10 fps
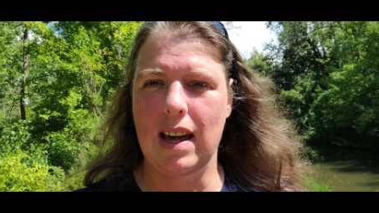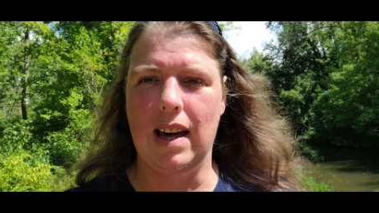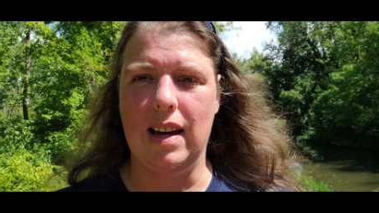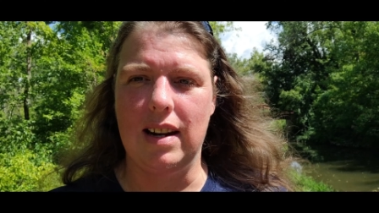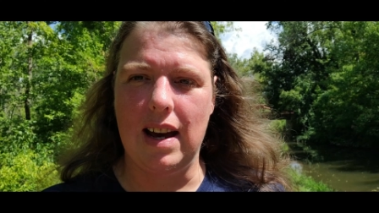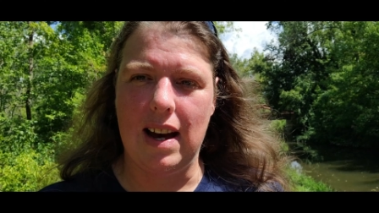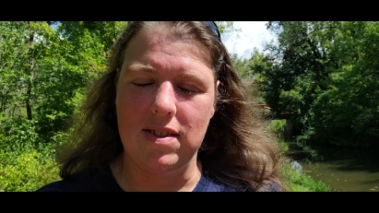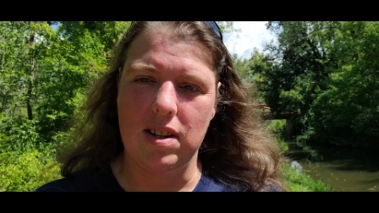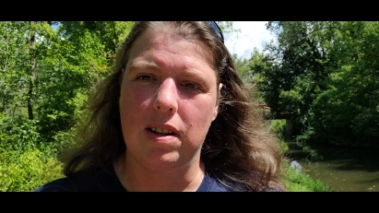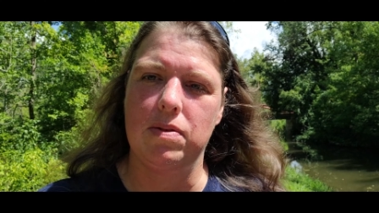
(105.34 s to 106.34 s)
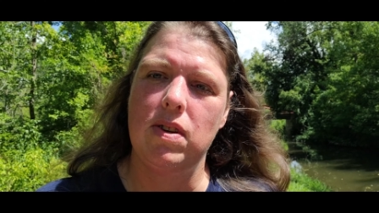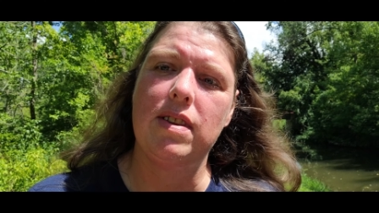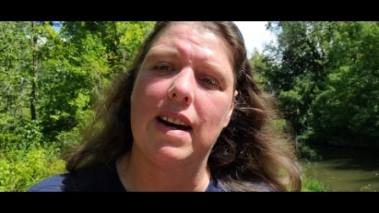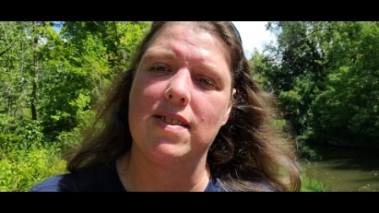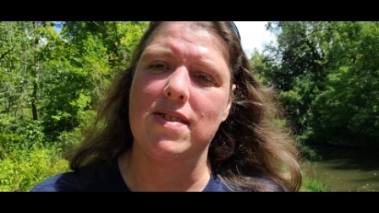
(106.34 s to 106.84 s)
And as of
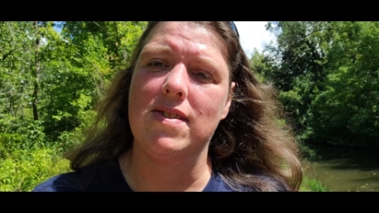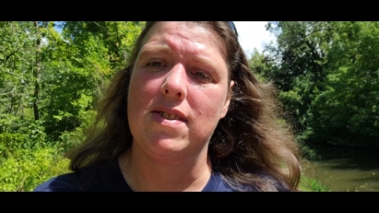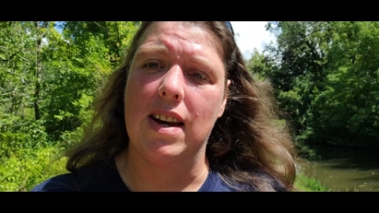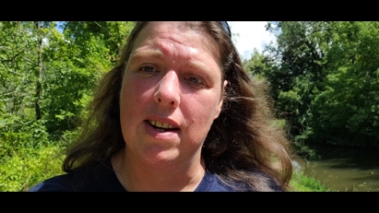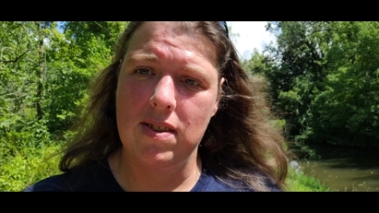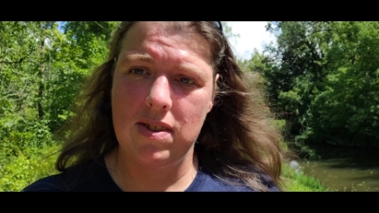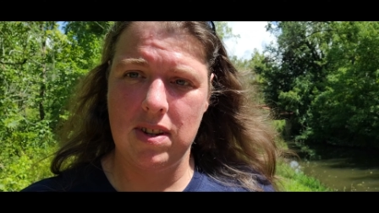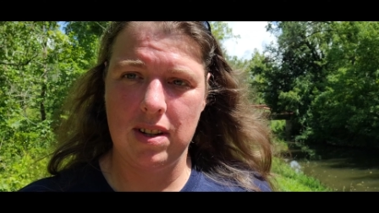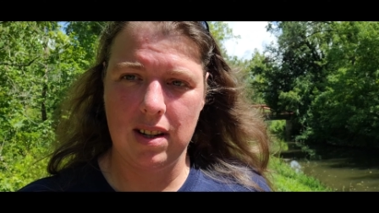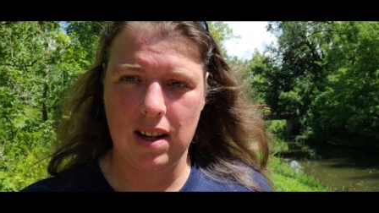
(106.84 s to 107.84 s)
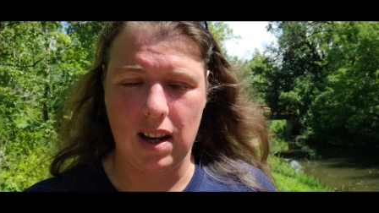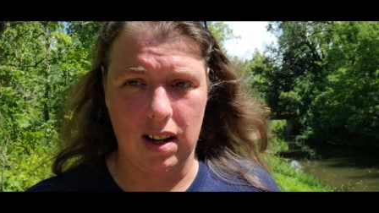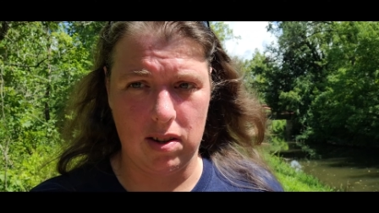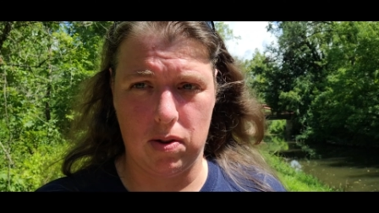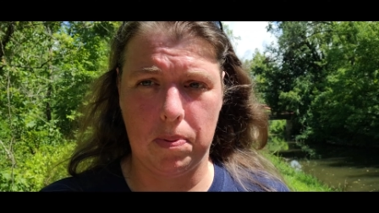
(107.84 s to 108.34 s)
2006,
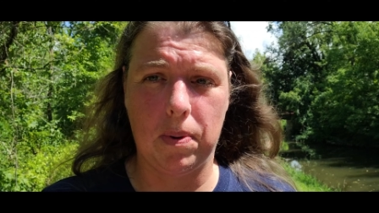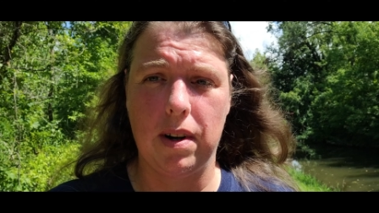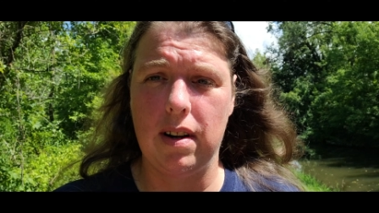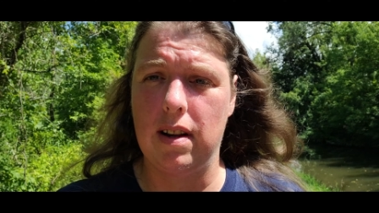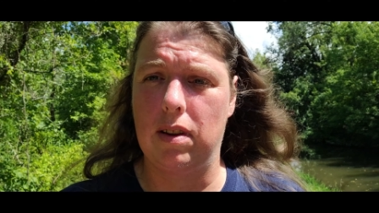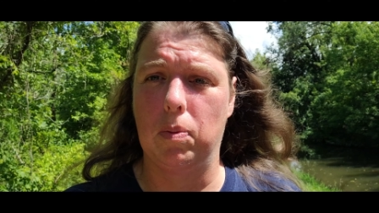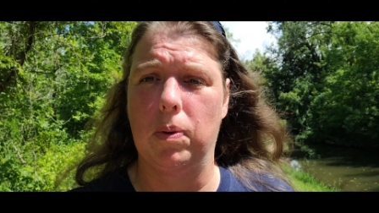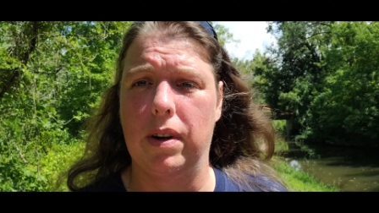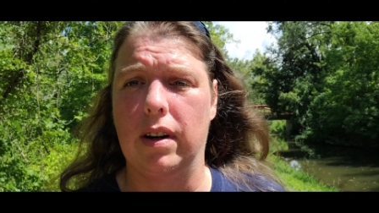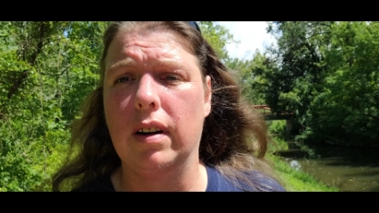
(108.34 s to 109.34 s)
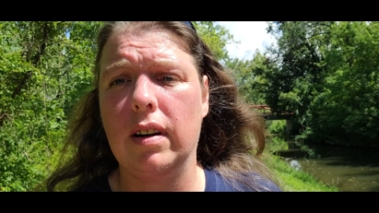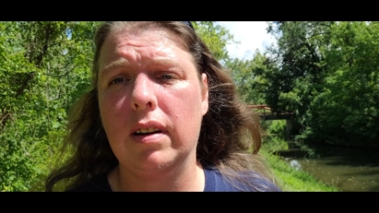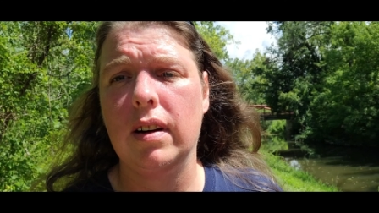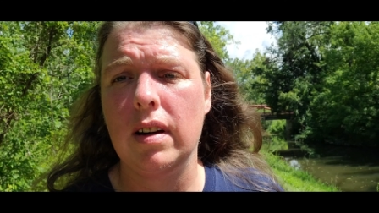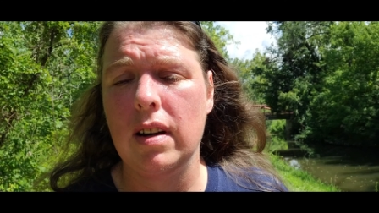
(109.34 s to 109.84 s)
it is reported that the water
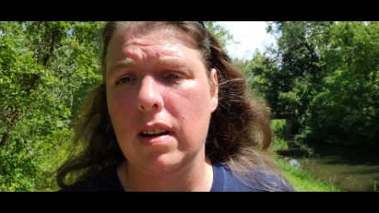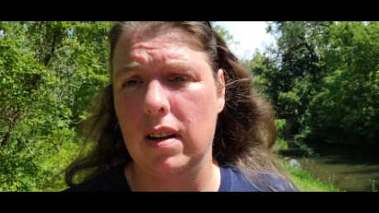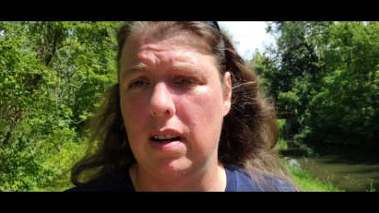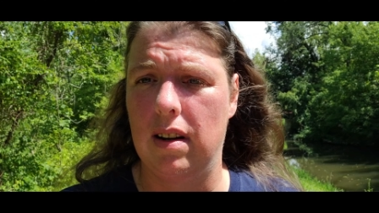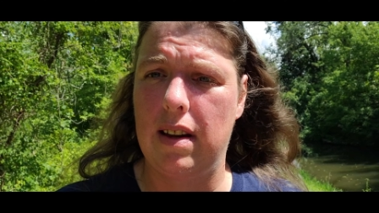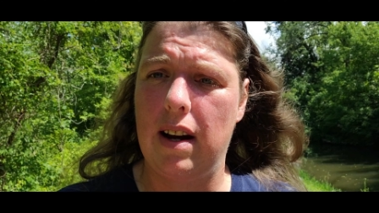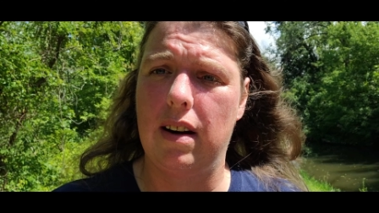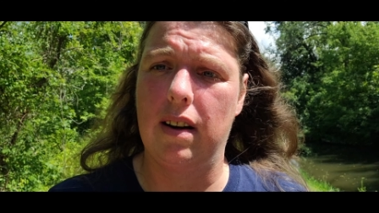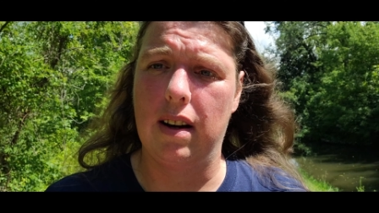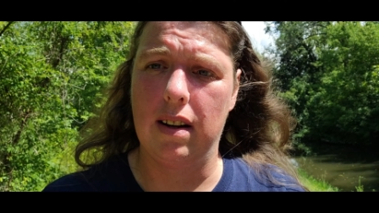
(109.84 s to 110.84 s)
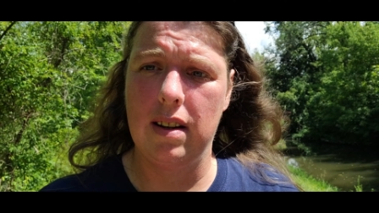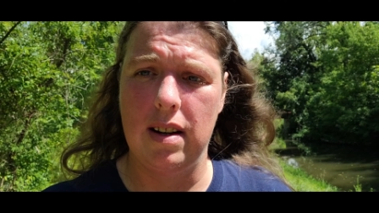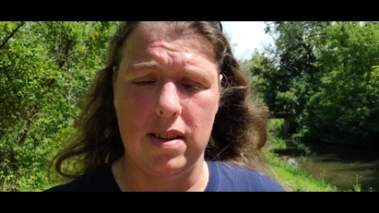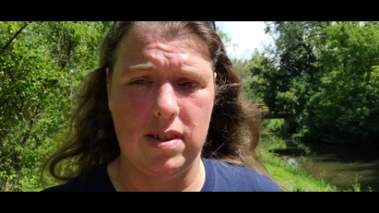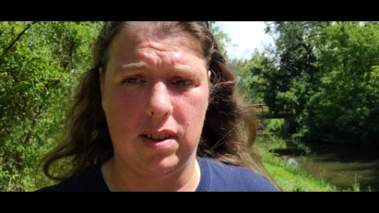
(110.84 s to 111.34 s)
near that area
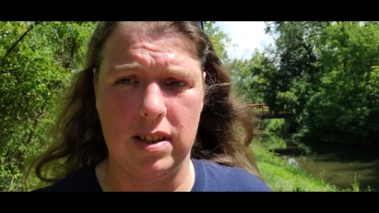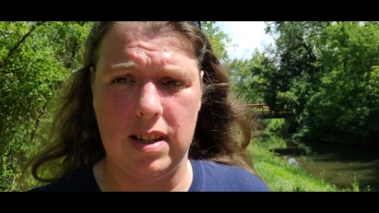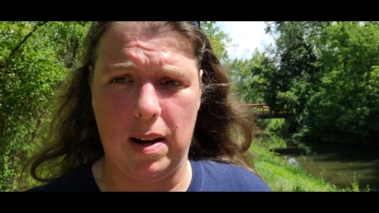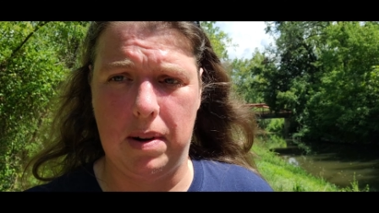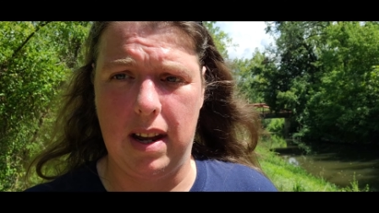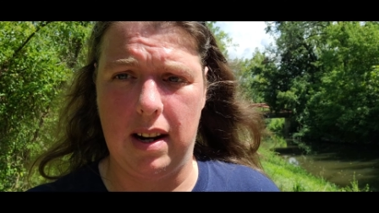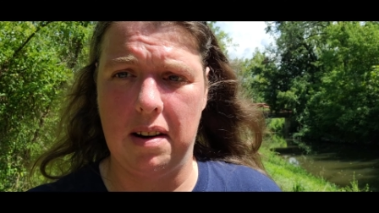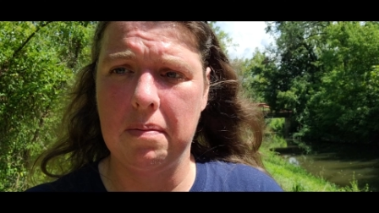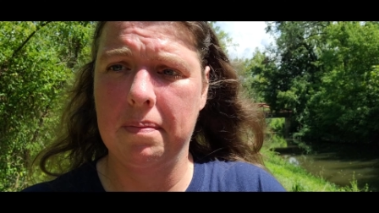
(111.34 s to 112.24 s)
is still contaminated.